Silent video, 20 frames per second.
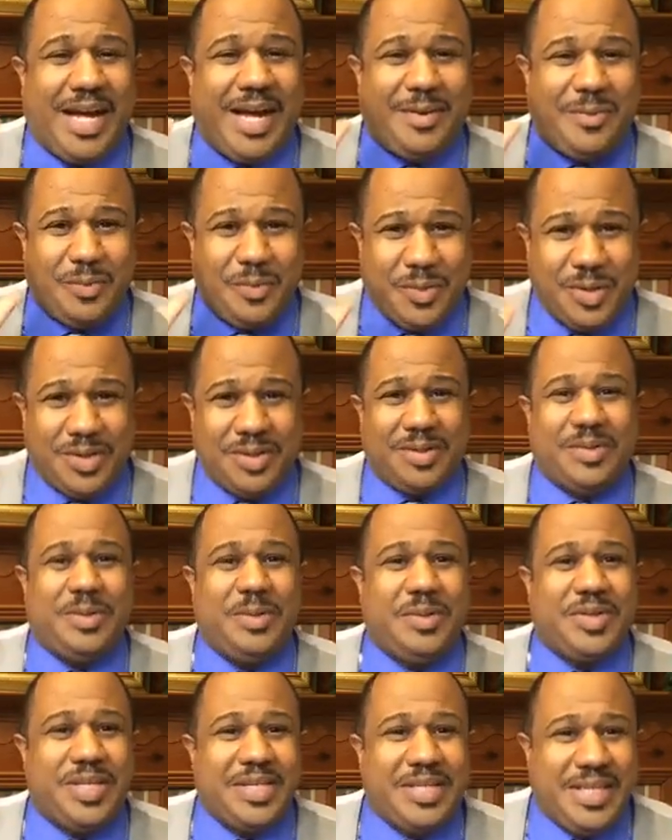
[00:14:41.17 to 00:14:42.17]
I wonder
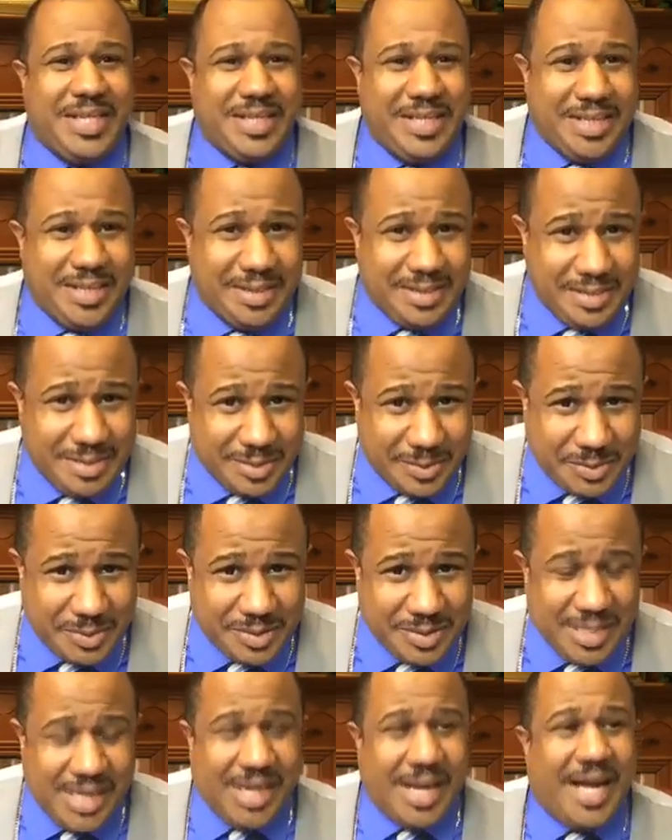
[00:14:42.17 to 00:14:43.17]
who could get in the door.